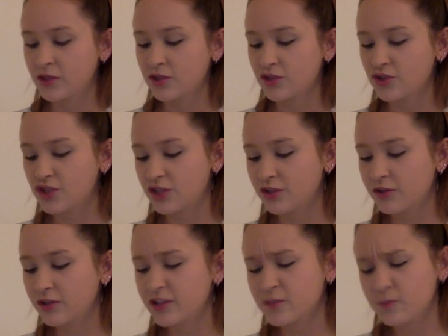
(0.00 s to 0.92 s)
She
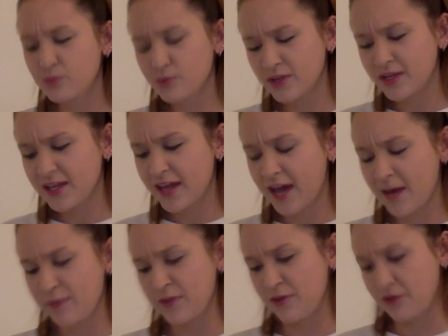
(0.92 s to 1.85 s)
looks pretty
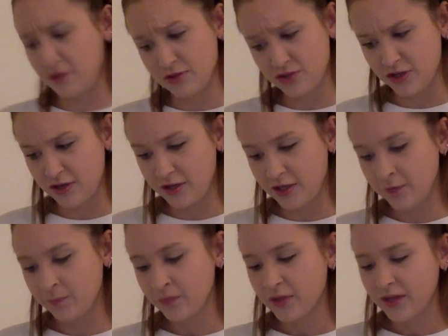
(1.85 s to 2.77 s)
happy, thought Jerry.
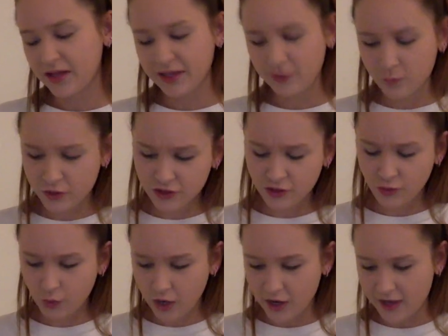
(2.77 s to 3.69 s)
I wonder
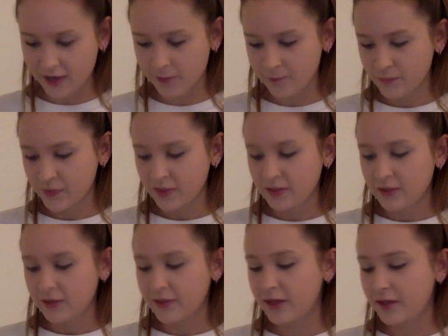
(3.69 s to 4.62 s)
why.
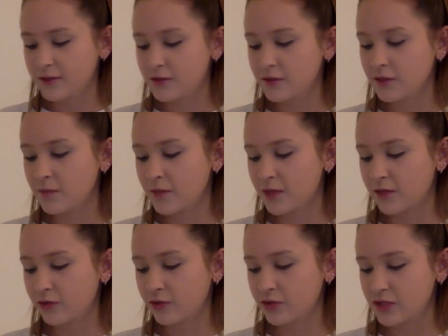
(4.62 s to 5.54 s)
The elderly
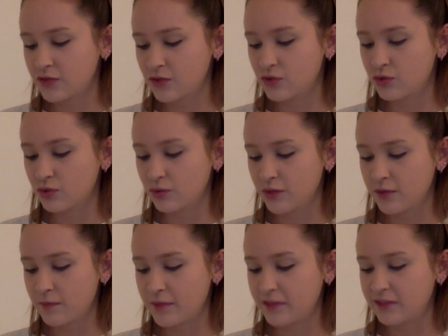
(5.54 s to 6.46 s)
man looked at the
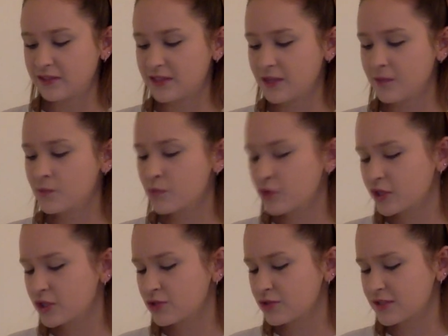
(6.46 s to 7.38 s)
jewelry, but he seemed more
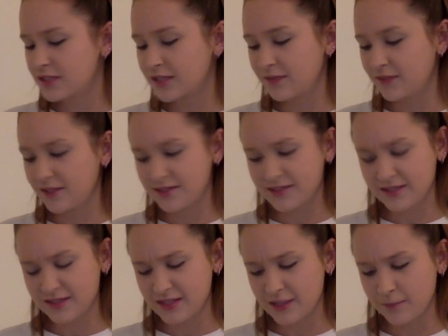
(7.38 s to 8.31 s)
interested in the
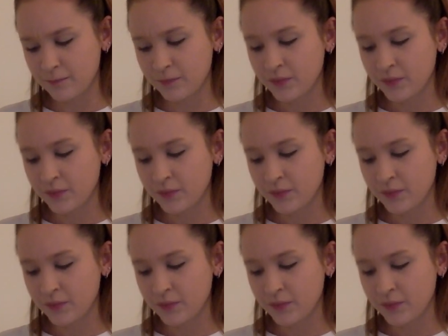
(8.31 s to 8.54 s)
assistant.